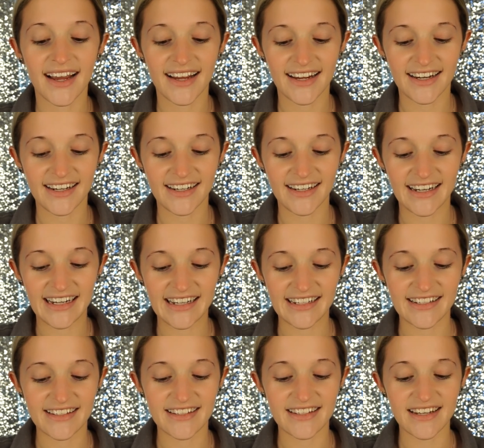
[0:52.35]
it
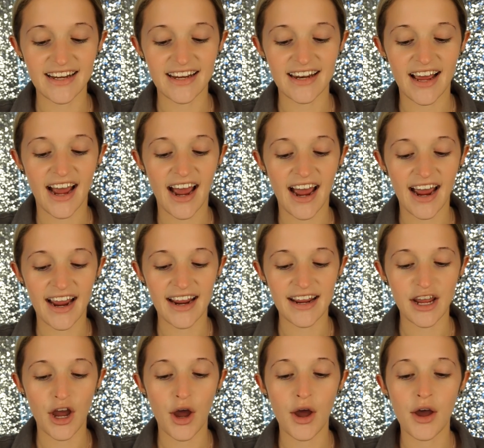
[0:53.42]
is an
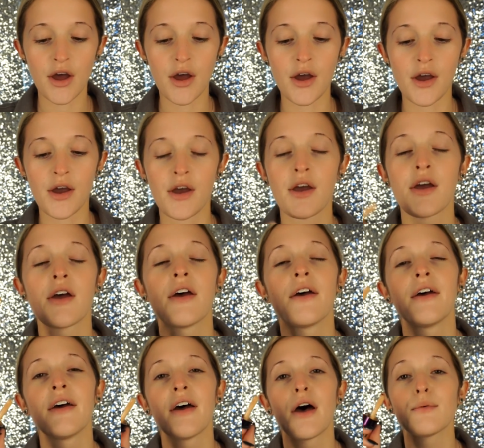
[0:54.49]
eye
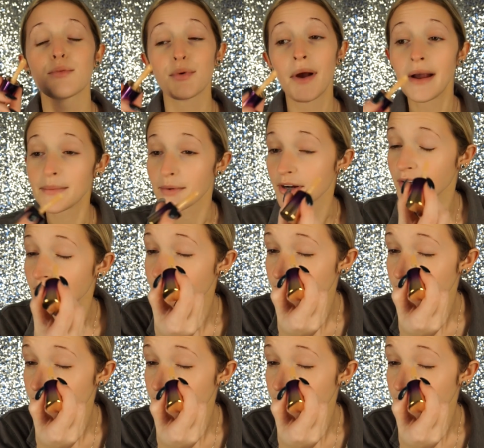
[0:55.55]
primer.